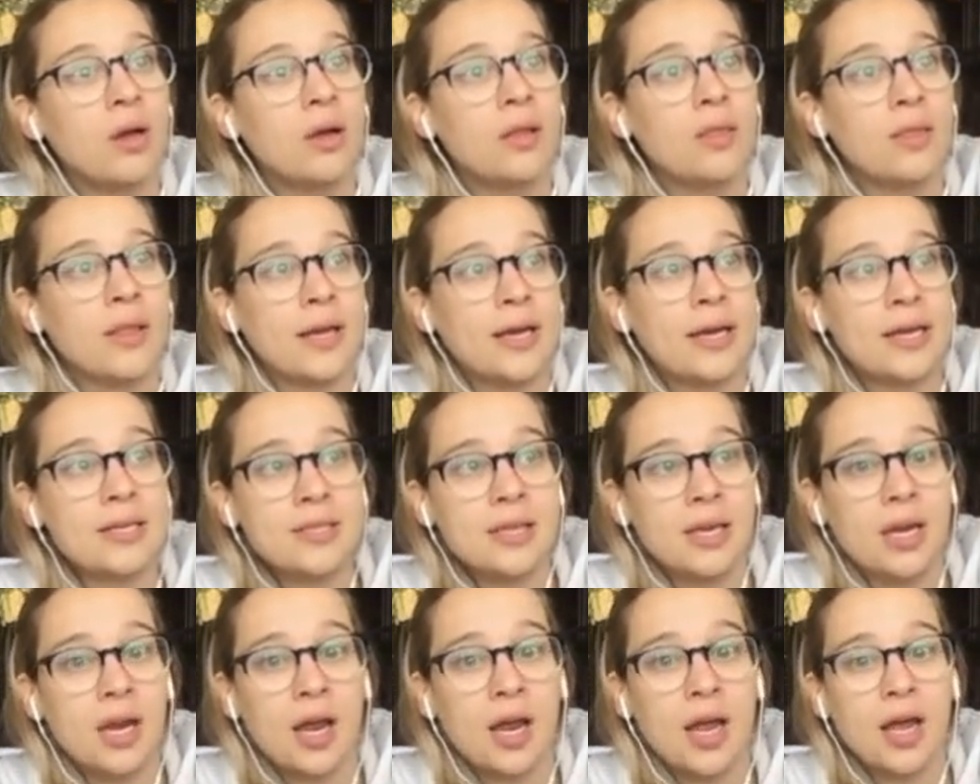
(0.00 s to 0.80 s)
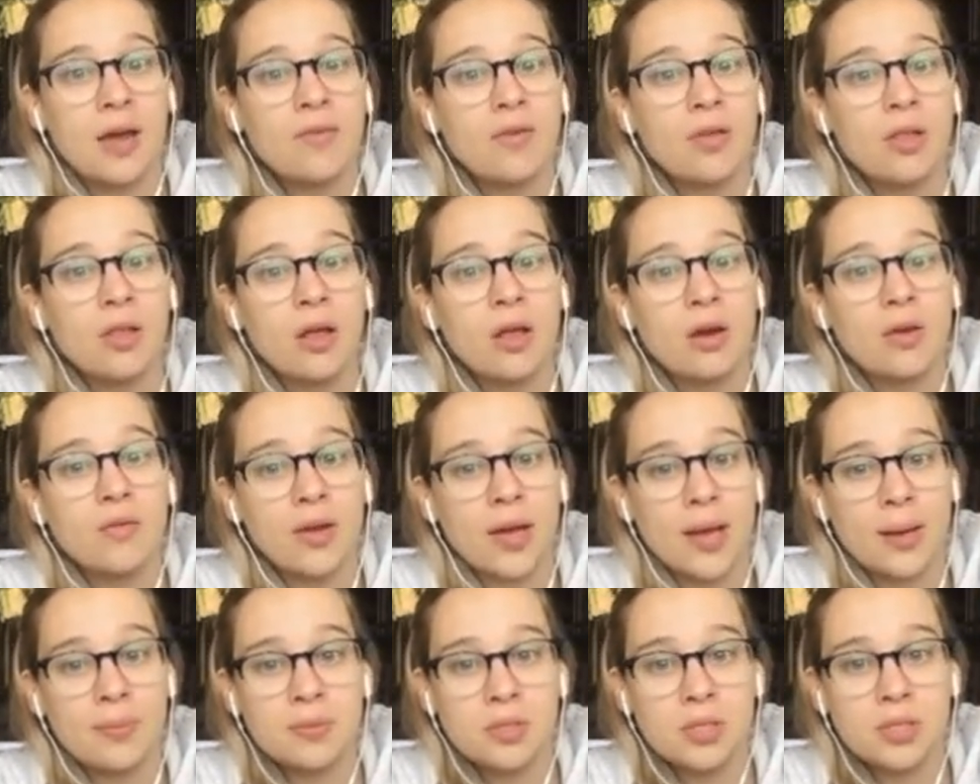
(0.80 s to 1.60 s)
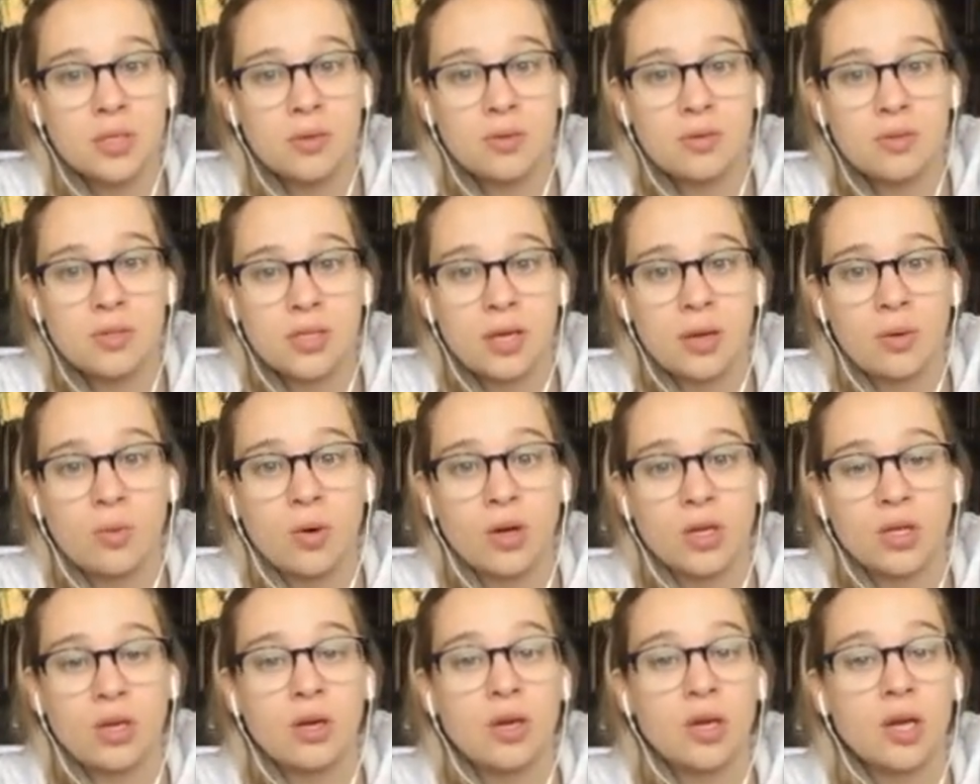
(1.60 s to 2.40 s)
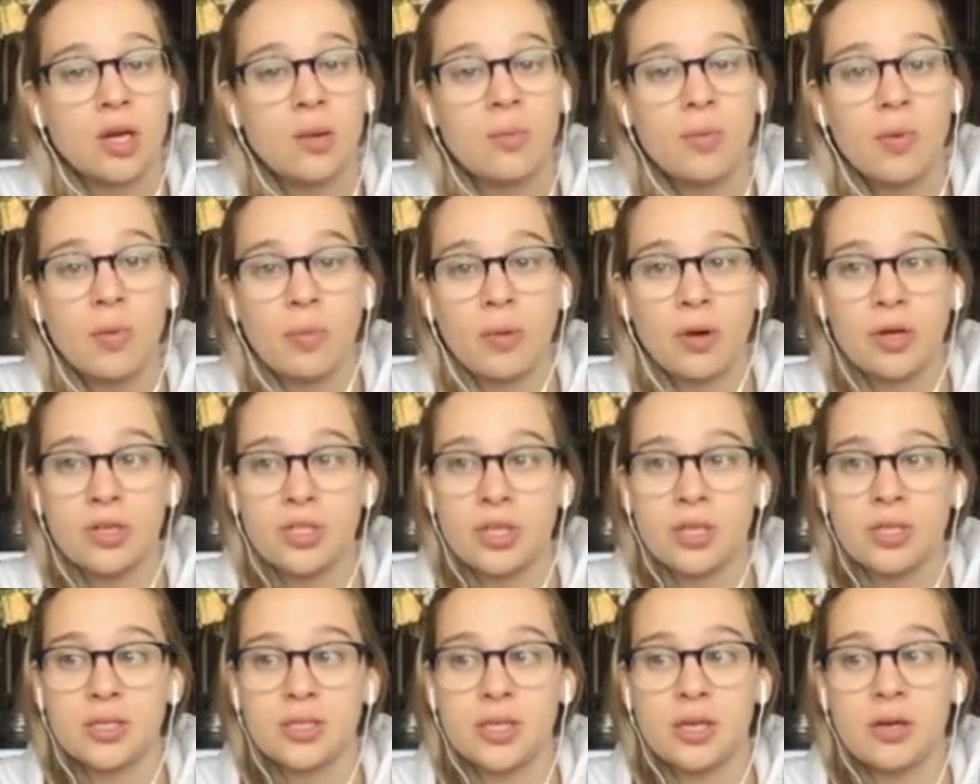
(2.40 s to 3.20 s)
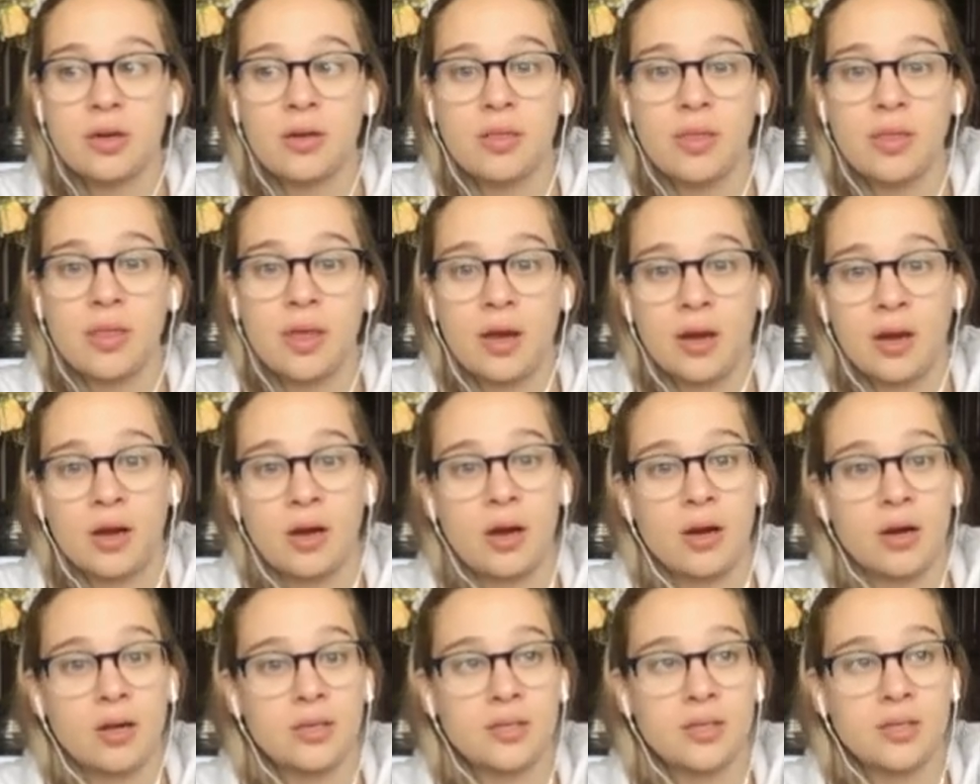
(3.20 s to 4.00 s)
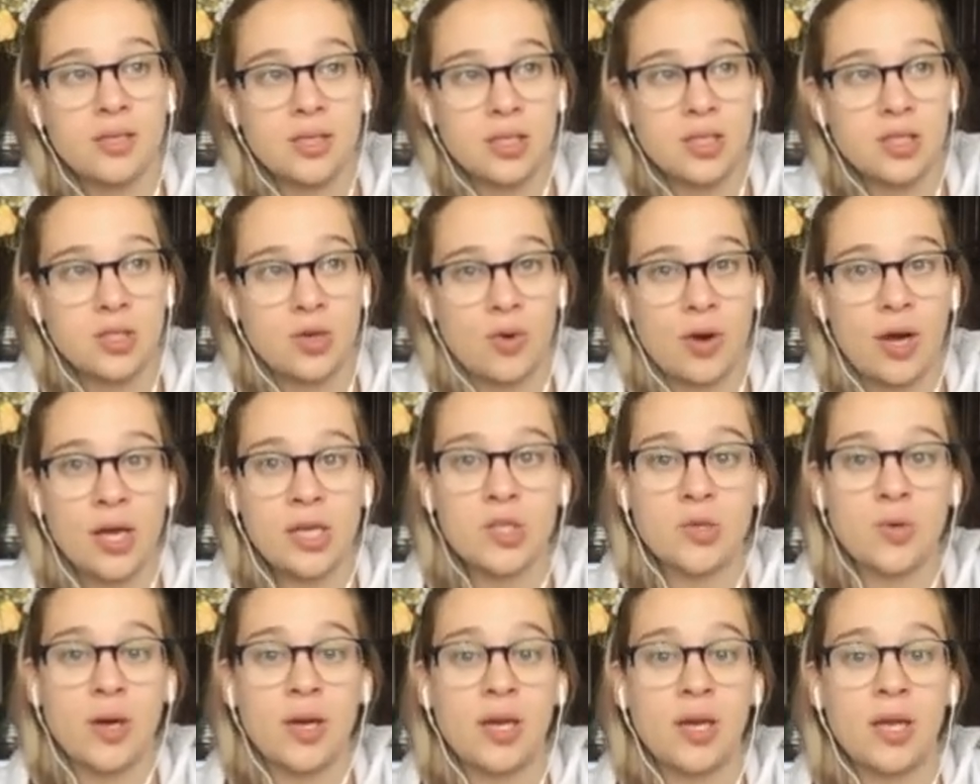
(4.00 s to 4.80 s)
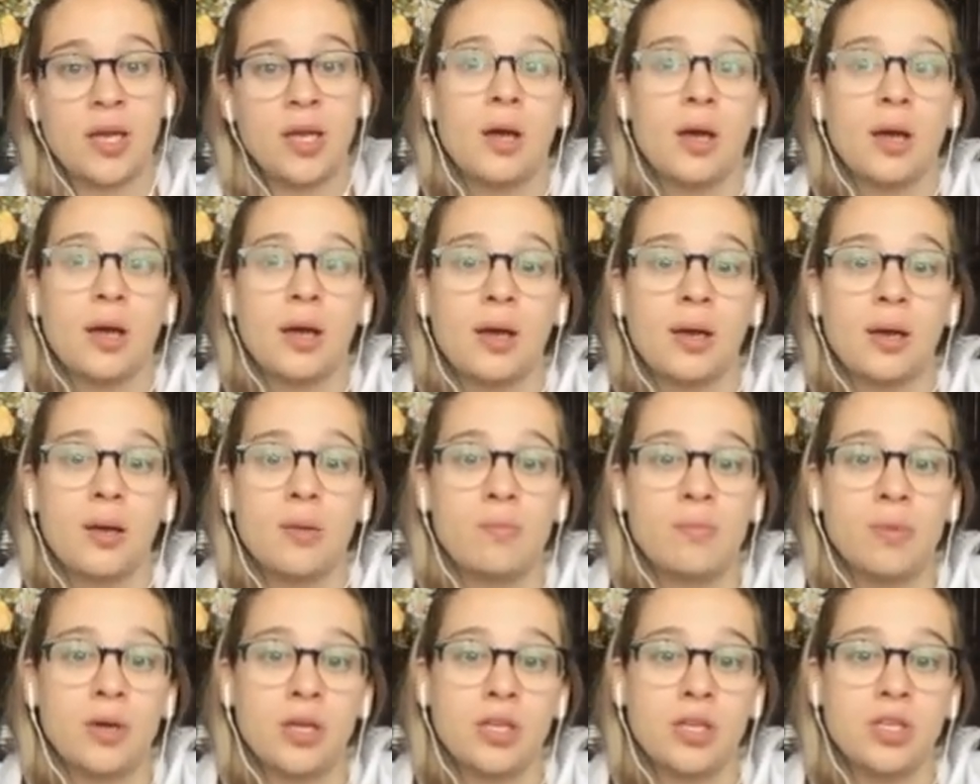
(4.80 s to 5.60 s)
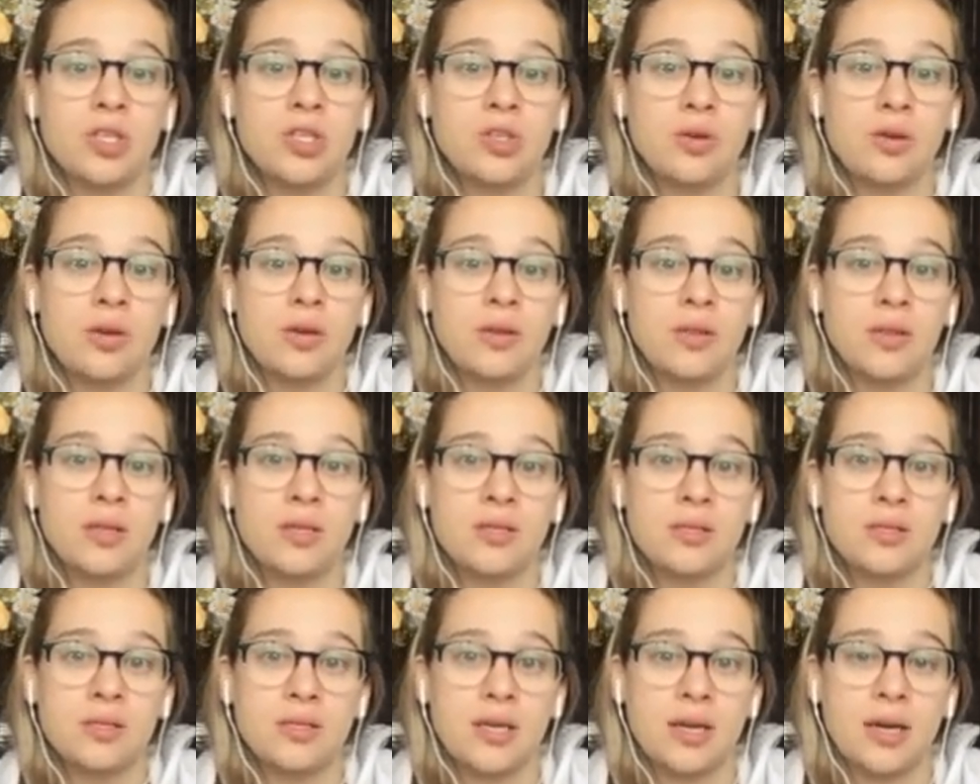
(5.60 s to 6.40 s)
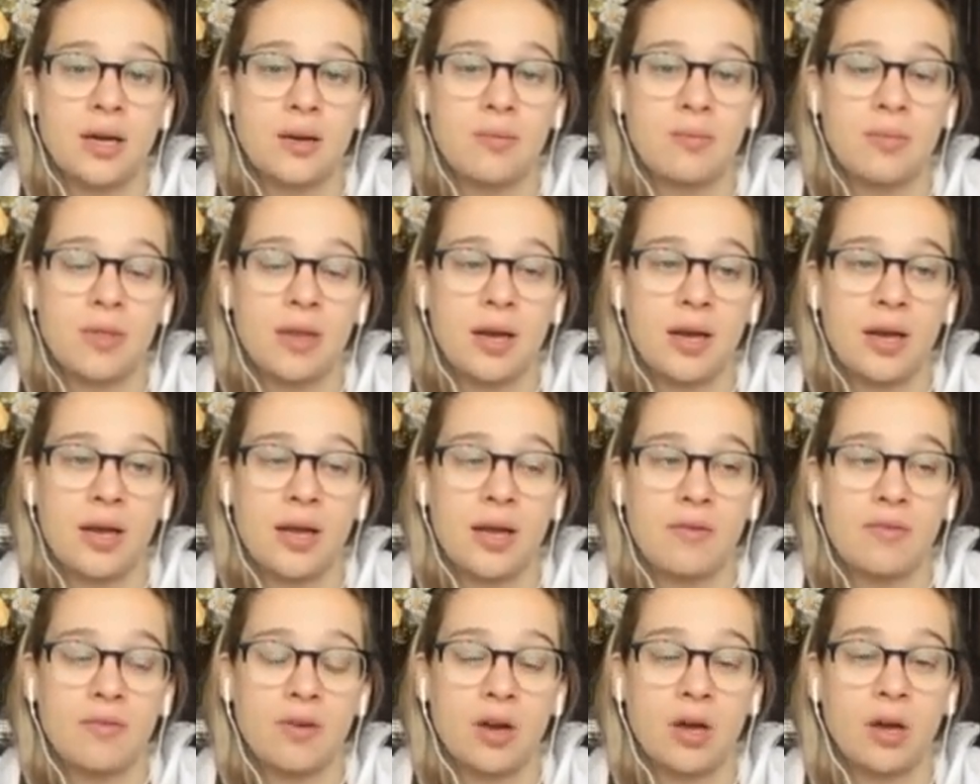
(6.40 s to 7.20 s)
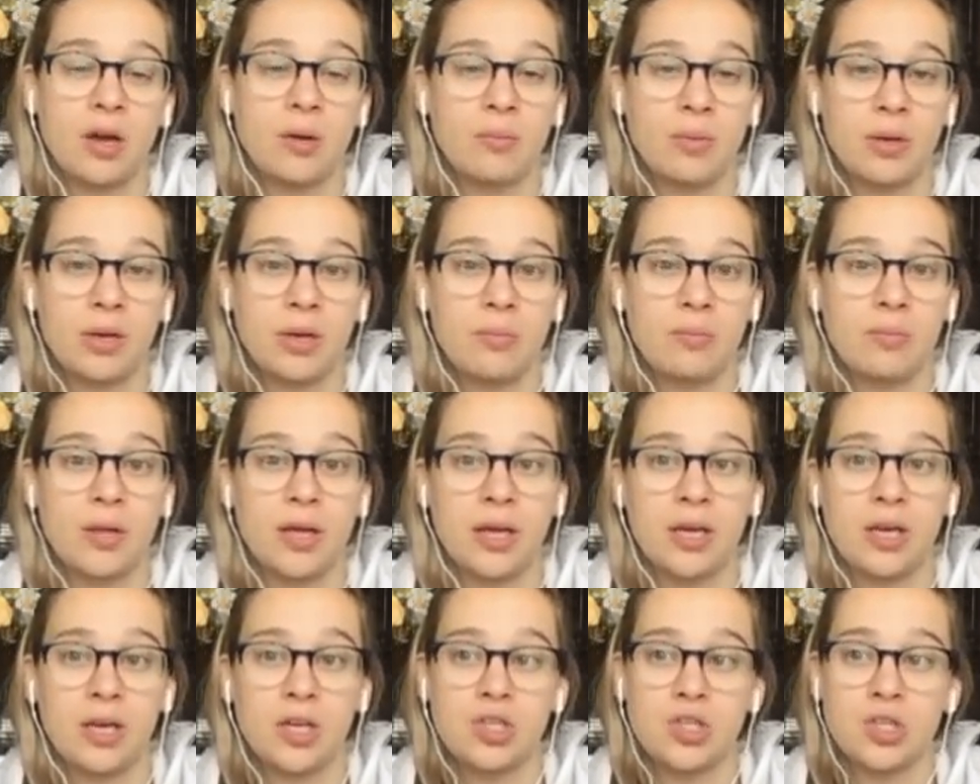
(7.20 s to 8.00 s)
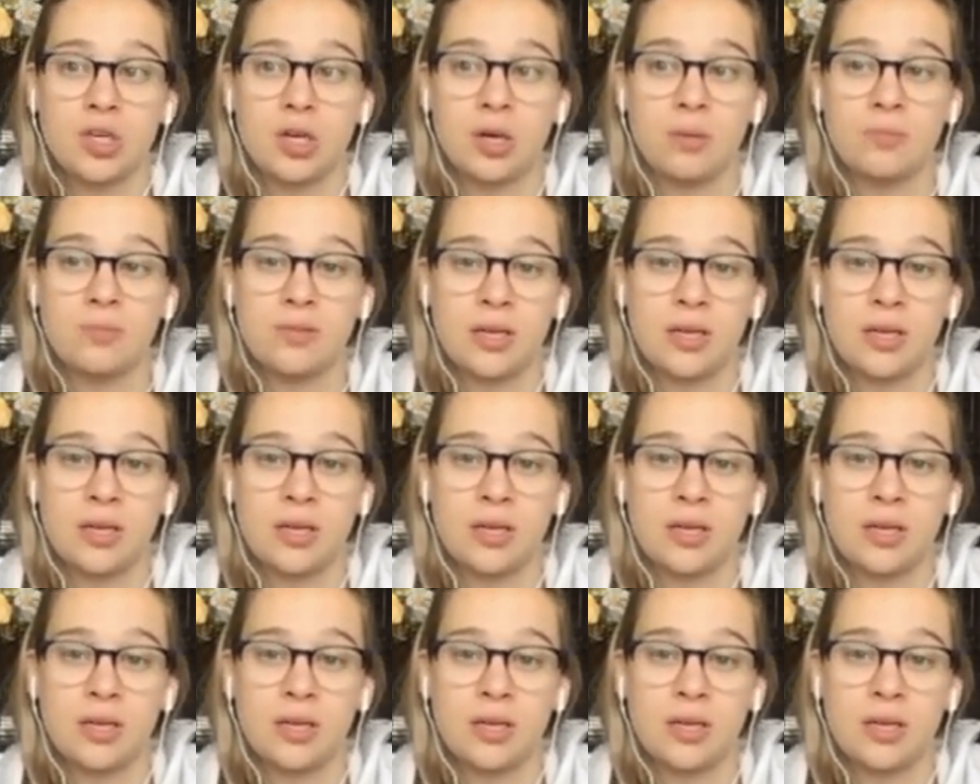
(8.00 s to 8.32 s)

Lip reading: Like I said, I have a lot of capstones. I worked on a couple of projects here and there since graduating. But during this time that I have not been applying to jobs, I